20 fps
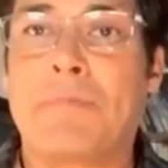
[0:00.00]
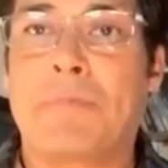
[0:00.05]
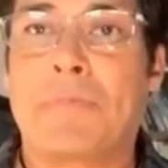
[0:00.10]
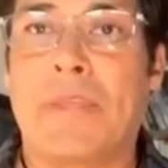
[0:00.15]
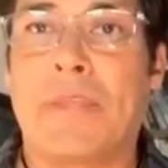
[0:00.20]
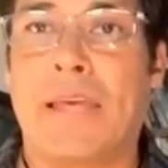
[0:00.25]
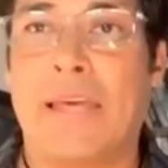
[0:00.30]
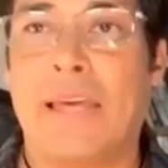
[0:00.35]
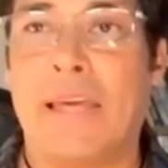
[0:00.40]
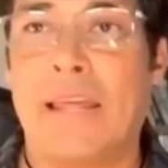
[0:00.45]

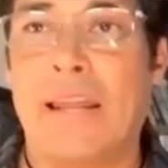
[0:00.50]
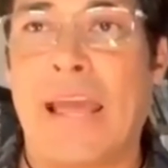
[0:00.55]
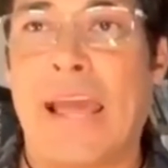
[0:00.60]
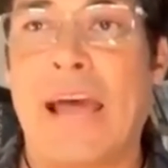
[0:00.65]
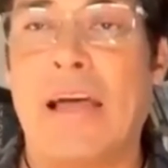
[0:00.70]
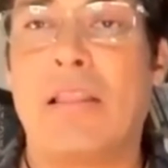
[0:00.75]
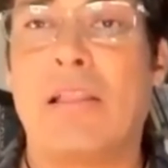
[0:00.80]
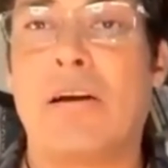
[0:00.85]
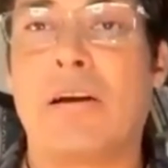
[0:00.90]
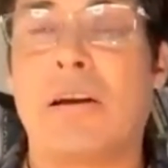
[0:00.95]
And
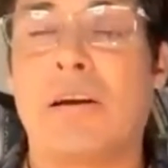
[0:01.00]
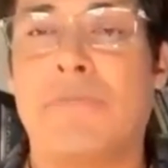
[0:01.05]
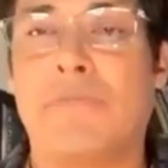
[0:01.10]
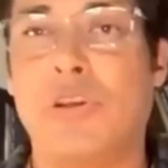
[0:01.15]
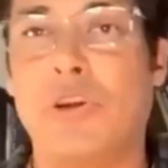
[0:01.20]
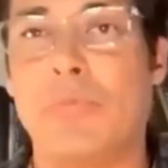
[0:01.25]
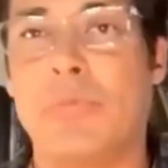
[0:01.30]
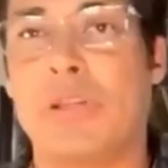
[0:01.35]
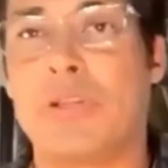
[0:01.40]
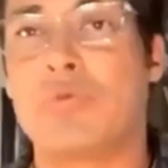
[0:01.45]
how long have
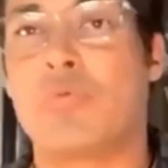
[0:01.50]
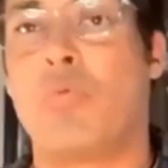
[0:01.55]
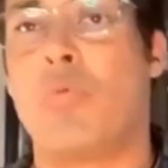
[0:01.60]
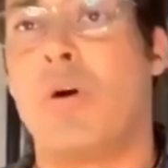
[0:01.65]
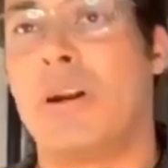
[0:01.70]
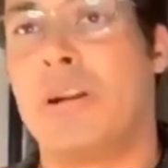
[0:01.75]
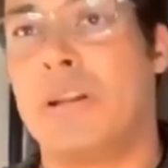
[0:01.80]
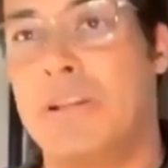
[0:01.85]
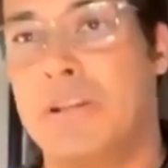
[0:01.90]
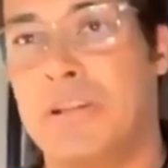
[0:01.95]
humans
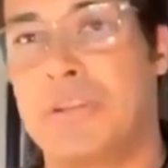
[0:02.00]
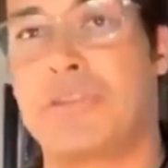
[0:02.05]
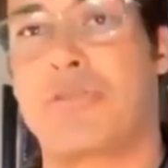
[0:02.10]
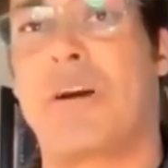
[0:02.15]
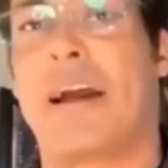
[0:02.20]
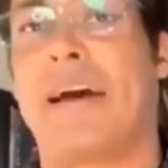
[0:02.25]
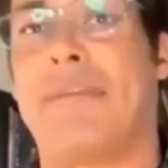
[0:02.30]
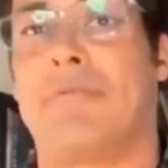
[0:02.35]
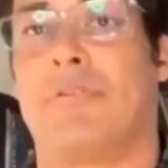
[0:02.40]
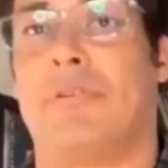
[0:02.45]
wanted to
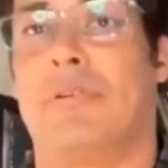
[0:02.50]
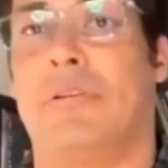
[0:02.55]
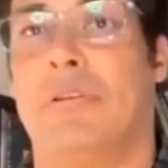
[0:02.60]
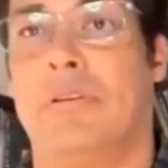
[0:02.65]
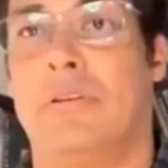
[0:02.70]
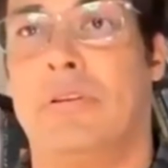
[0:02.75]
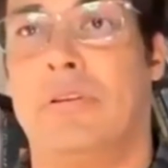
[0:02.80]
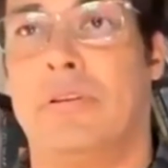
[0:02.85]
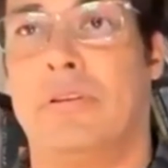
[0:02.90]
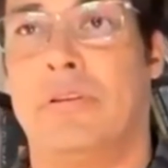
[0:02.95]
travel?
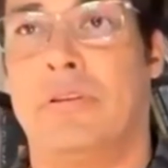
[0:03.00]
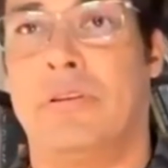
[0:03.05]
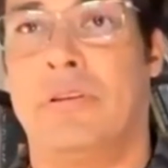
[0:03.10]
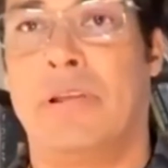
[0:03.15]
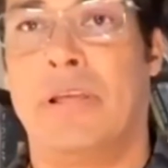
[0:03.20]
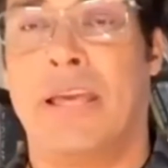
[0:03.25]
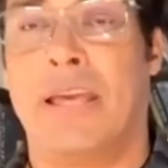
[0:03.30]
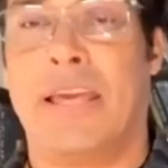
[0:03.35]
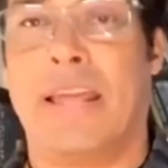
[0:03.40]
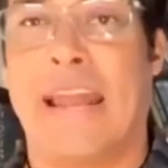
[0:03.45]

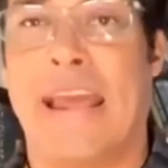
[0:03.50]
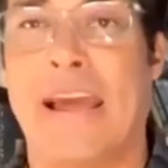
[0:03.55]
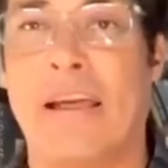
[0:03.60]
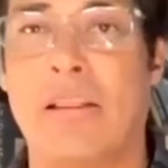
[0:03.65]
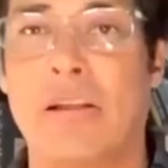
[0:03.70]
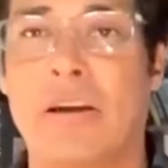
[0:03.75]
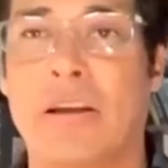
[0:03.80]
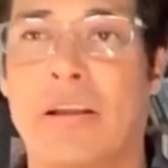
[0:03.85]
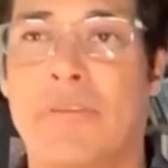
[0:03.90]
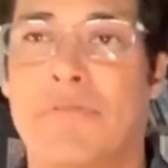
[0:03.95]
And how
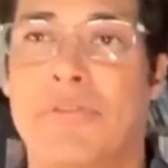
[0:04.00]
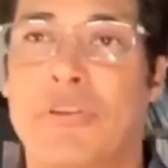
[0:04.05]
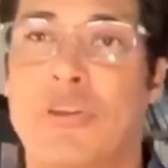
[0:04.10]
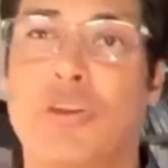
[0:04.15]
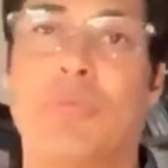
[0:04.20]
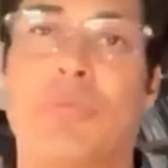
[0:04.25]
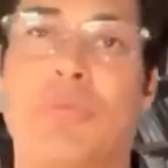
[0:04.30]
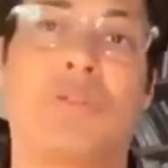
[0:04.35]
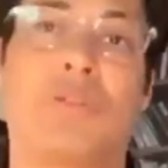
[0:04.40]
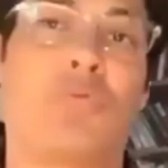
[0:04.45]
long have
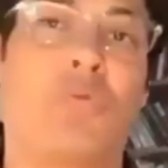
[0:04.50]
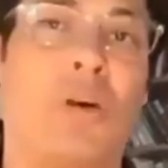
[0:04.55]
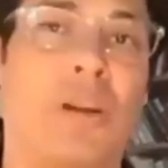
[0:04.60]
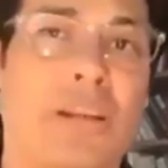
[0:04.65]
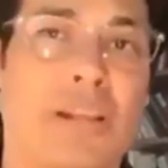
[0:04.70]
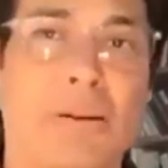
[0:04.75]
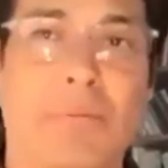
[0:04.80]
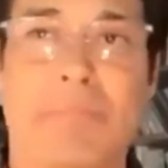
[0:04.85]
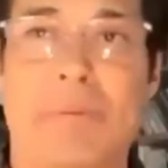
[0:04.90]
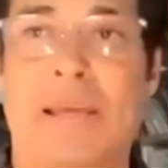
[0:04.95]
humans
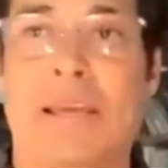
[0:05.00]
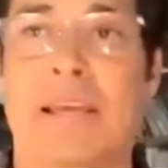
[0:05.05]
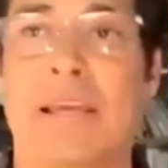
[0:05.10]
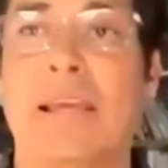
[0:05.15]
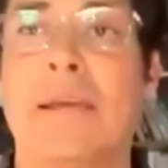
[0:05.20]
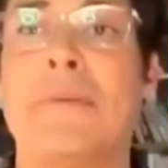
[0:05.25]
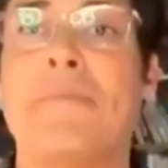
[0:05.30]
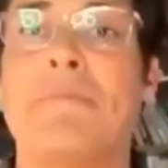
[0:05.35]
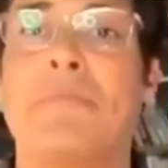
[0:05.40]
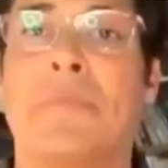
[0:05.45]
wanted to
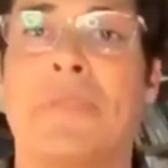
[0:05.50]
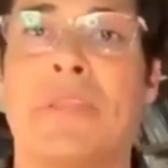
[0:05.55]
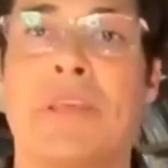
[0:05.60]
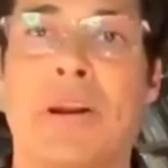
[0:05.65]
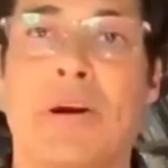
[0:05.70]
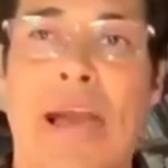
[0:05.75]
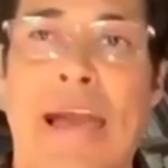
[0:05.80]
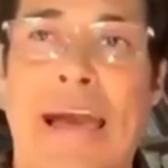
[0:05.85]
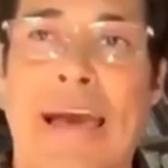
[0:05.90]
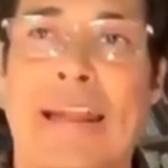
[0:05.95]
be, you
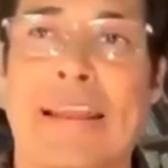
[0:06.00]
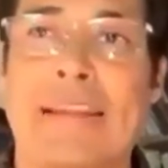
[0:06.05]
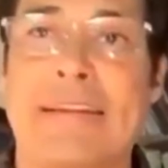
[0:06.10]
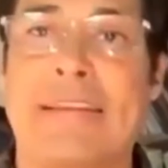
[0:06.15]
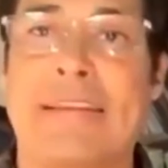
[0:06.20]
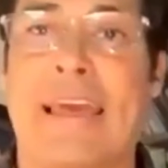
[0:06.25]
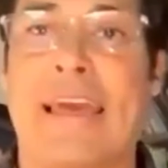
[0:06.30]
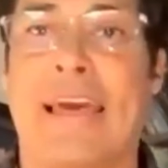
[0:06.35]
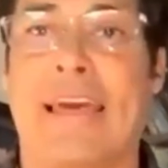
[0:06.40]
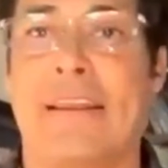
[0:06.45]
know, out of
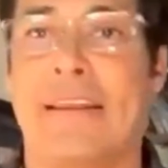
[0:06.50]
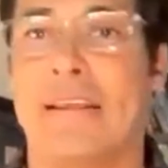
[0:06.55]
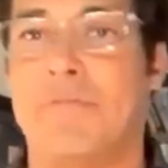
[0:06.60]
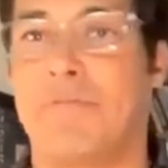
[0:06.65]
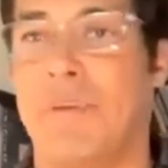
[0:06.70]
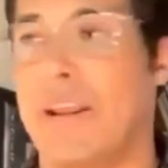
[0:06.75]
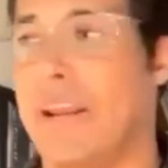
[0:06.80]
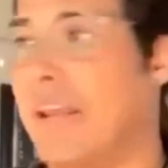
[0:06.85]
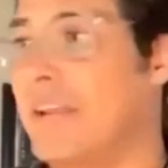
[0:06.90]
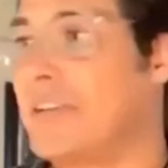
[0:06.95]
debt and
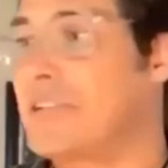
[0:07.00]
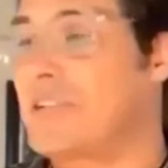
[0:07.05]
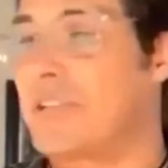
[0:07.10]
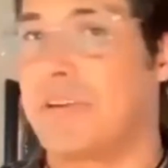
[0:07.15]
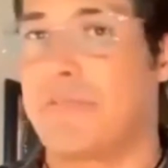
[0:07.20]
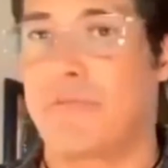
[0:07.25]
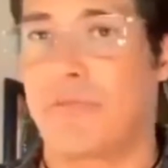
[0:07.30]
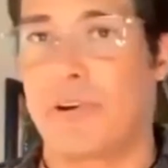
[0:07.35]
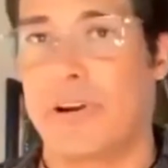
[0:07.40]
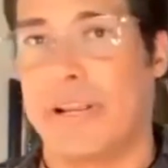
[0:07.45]
financially
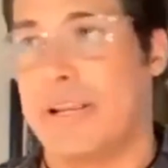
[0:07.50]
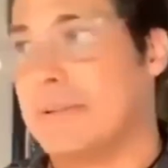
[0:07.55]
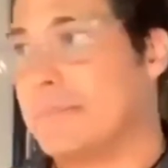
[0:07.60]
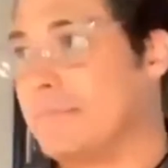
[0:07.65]
free?